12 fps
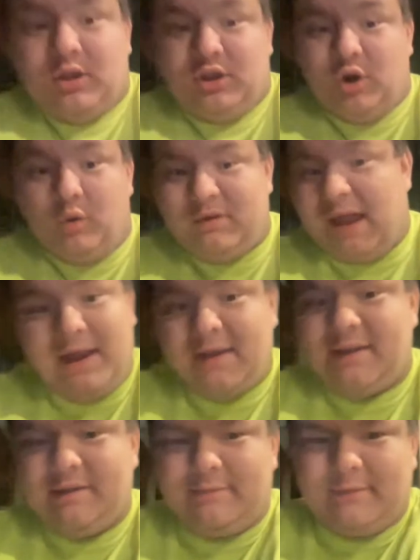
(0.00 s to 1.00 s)
you don't get
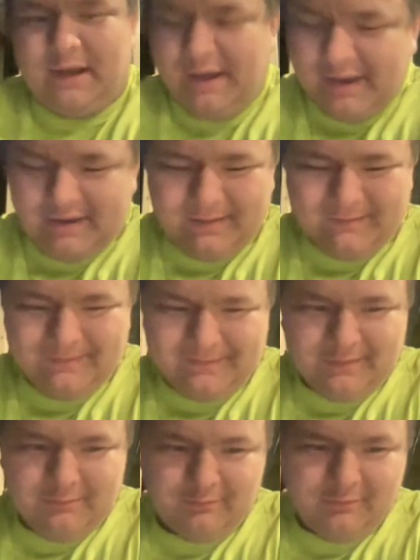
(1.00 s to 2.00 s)
it.
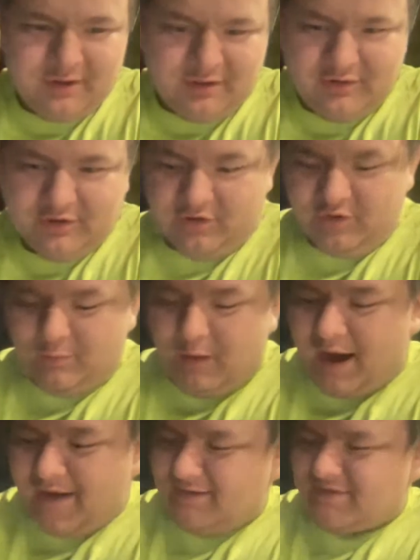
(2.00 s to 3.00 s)
Your
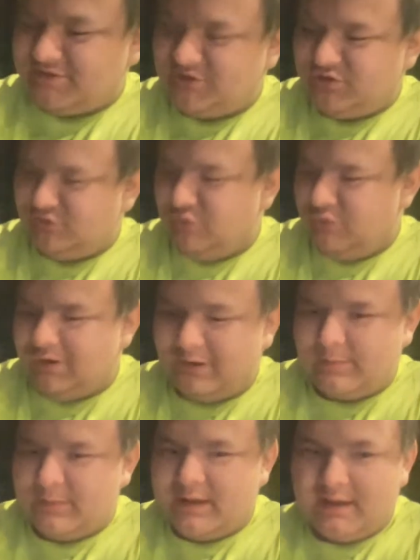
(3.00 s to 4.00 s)
mind is too
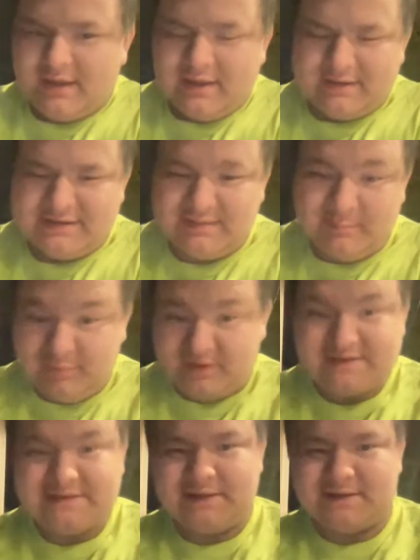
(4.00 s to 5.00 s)

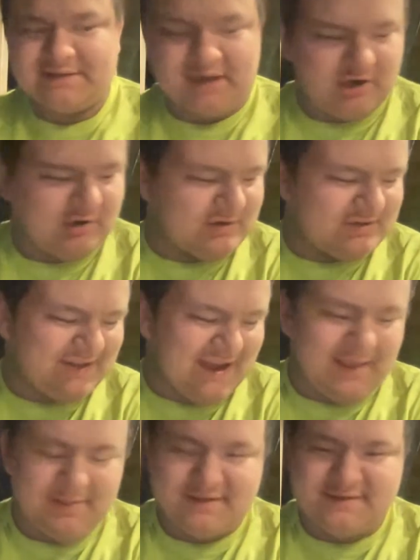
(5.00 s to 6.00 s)
simplistic to
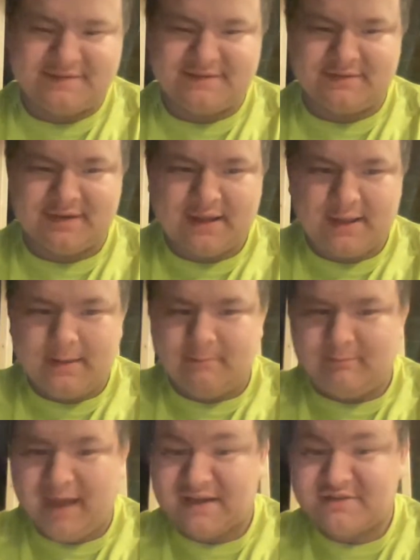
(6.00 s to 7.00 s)
understand this
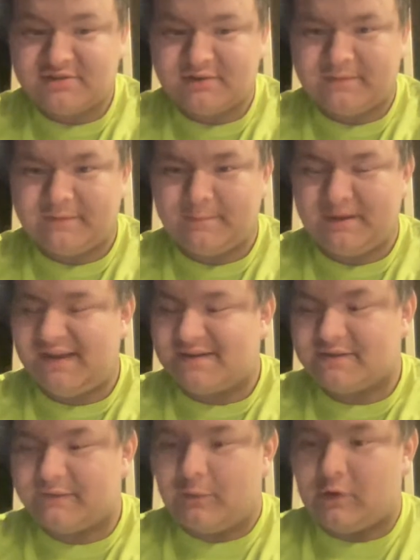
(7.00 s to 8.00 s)

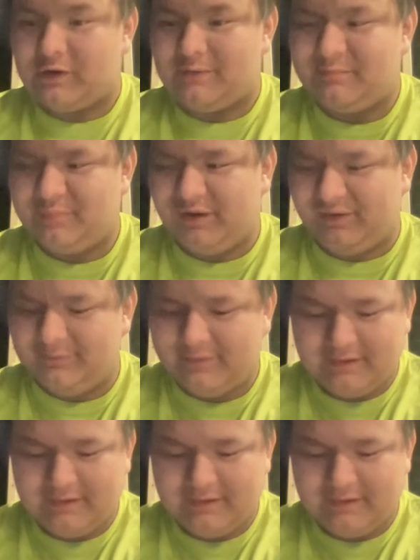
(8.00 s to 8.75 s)
masterpiece of art. But